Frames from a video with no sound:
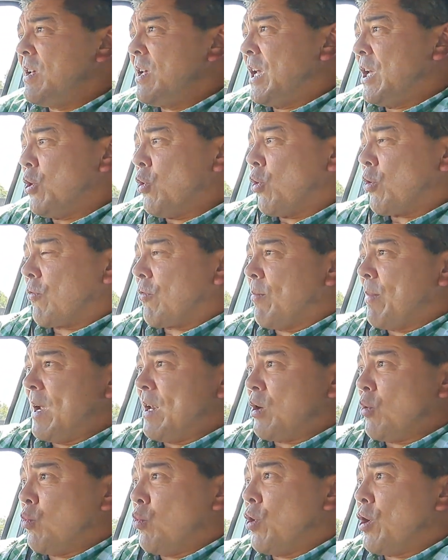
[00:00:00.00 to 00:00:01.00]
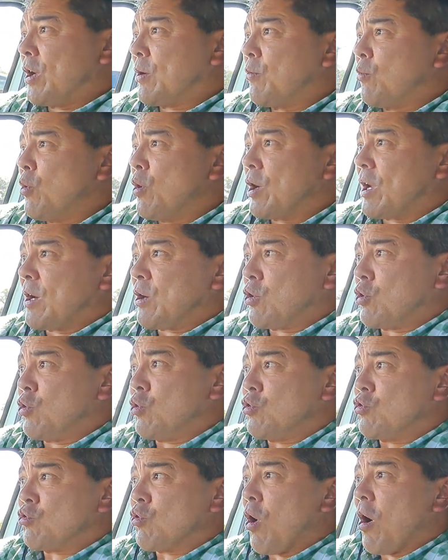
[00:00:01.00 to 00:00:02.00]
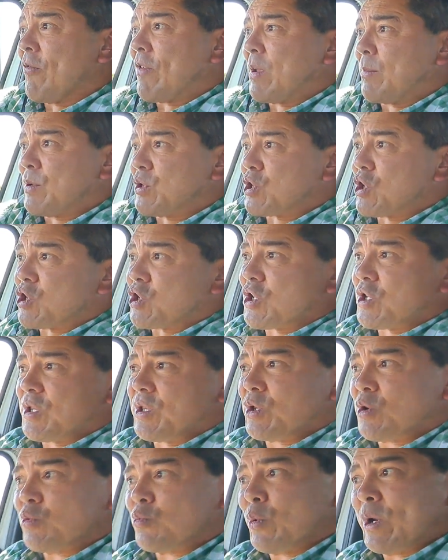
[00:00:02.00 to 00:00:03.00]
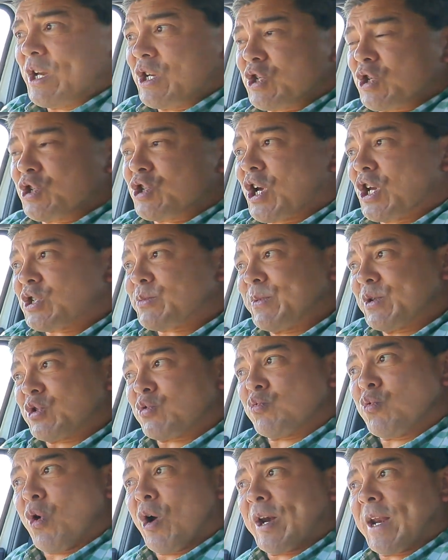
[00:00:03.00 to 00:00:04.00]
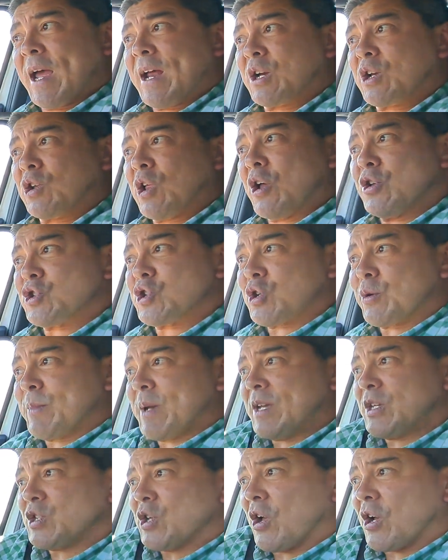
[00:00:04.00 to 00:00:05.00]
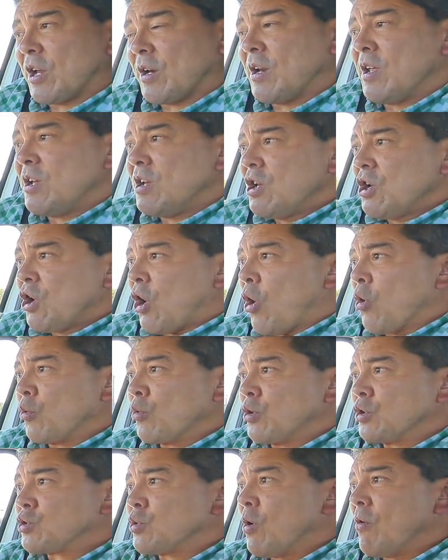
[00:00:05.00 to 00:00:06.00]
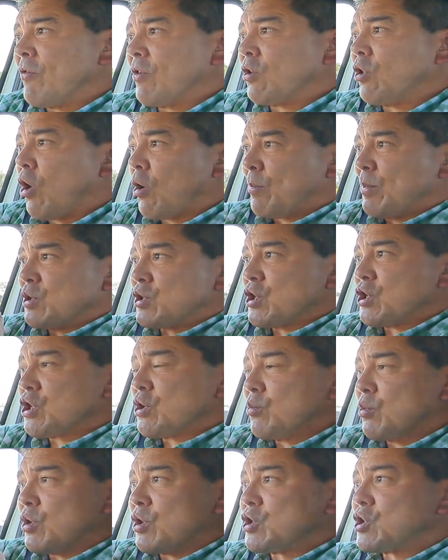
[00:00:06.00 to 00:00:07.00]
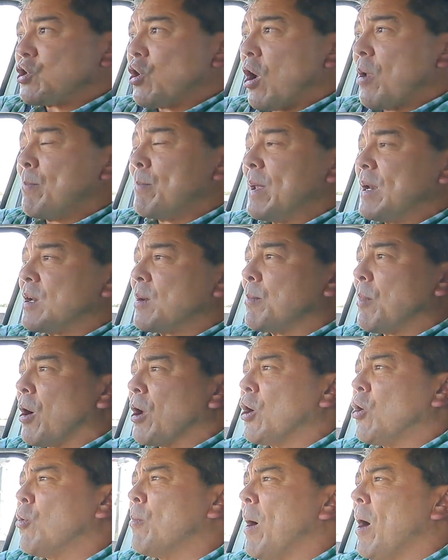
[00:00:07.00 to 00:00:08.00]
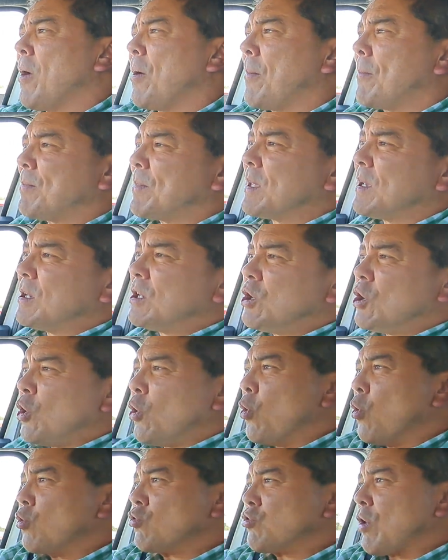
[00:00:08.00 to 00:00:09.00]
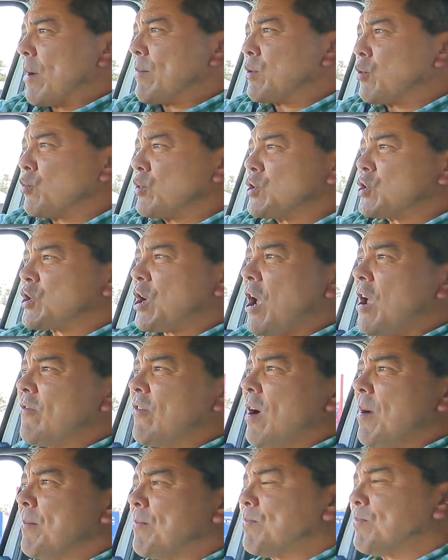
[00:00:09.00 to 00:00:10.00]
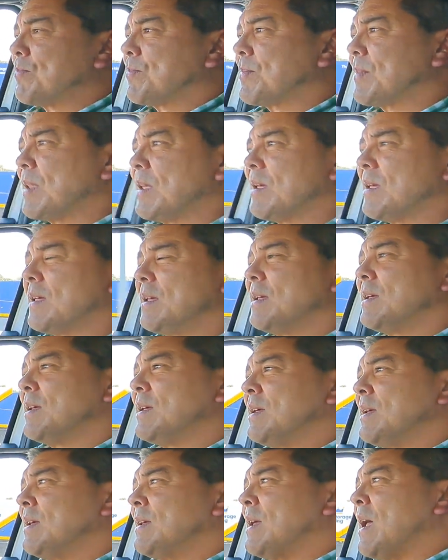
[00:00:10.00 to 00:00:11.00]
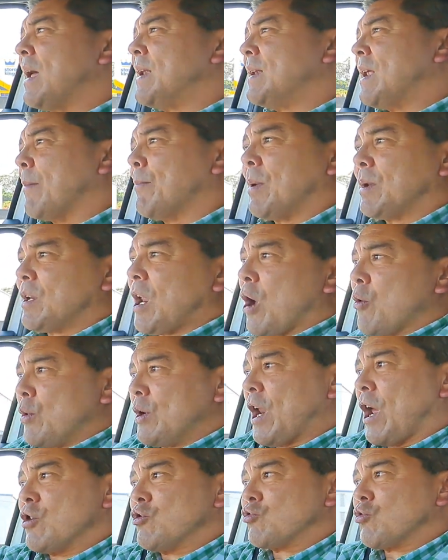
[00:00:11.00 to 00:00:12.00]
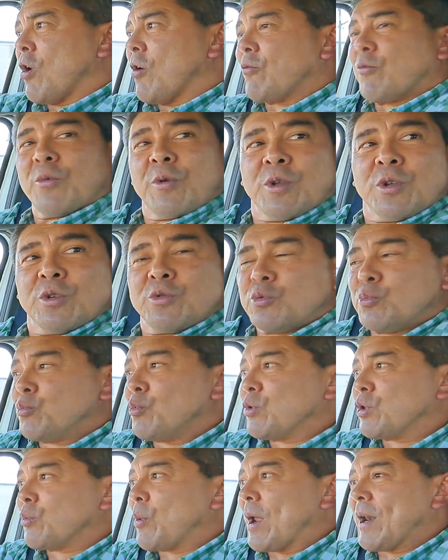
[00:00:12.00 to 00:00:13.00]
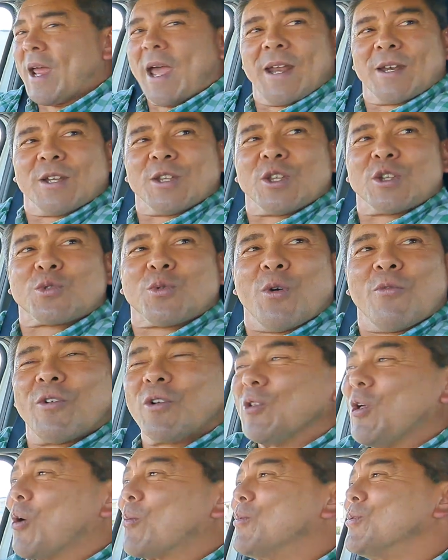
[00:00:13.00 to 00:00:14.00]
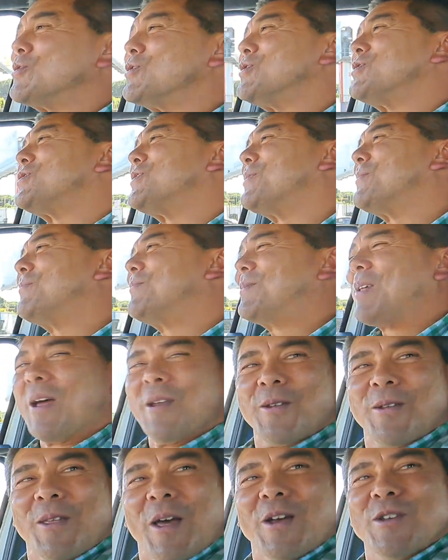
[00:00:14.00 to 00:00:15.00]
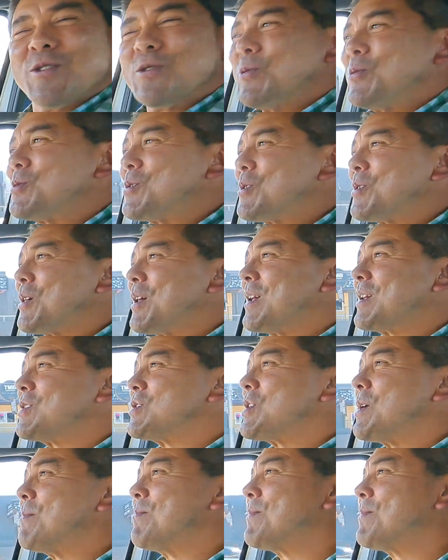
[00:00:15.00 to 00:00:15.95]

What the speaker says: in order for me to work at a good driving position, the reach adjustment's right out closer to me, so I can hold the 12 o'clock position with a slight bend in my elbow, or drape the wrist over. And but no, we don't drive with one hand in the 12 o'clock position. Don't do those sorts of things.